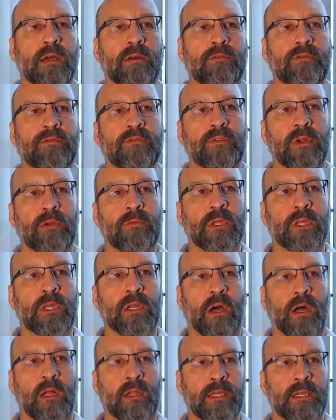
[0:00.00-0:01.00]
from the
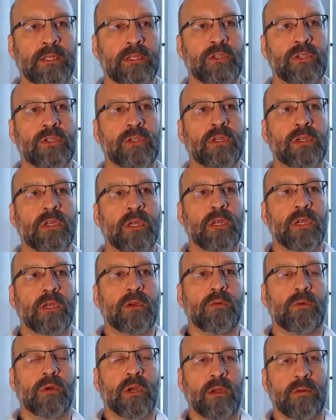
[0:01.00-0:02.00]
college
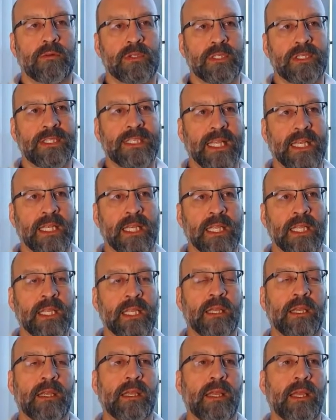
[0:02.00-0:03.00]
where I was attending,
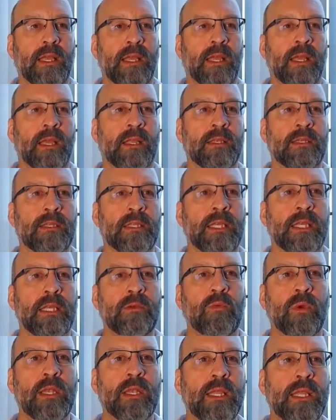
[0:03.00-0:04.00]
and he
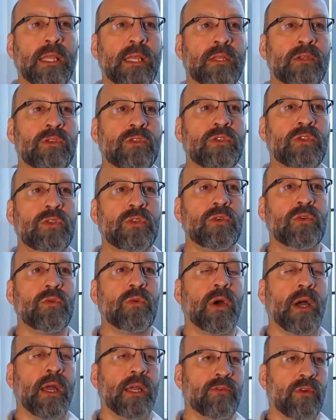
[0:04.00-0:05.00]
went
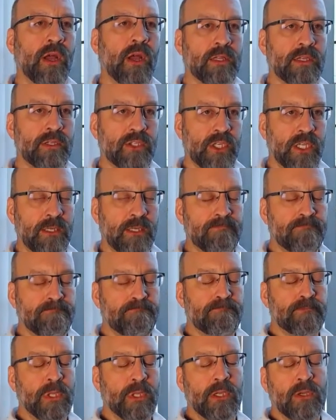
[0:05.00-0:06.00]
into hydrology,
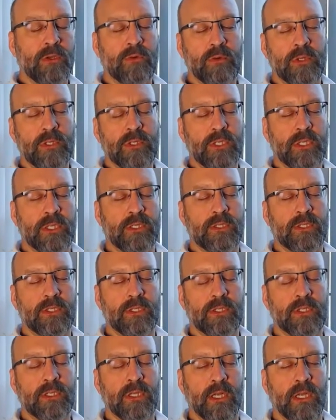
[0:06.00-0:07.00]
which is a
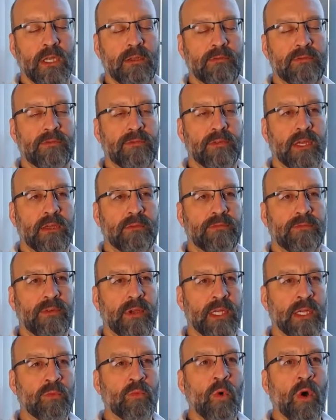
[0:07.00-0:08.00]
study of uh,
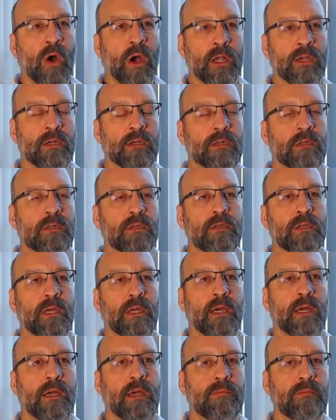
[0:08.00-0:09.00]
finding water
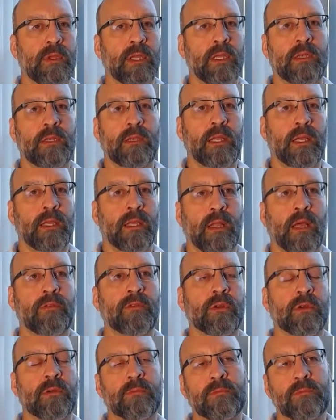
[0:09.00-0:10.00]
uh, and, and
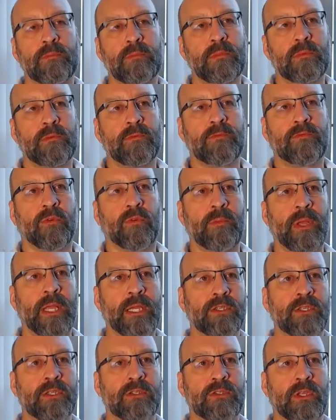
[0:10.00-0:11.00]
other
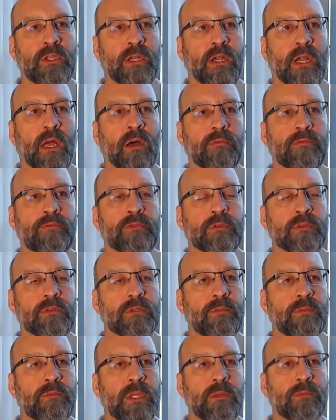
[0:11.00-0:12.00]
formations that are helpful
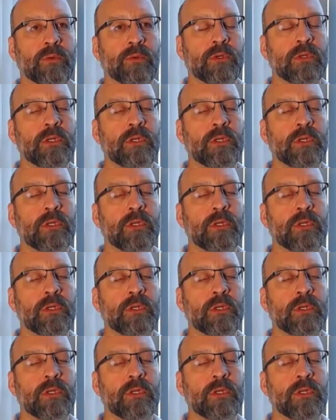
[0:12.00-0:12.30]
to people.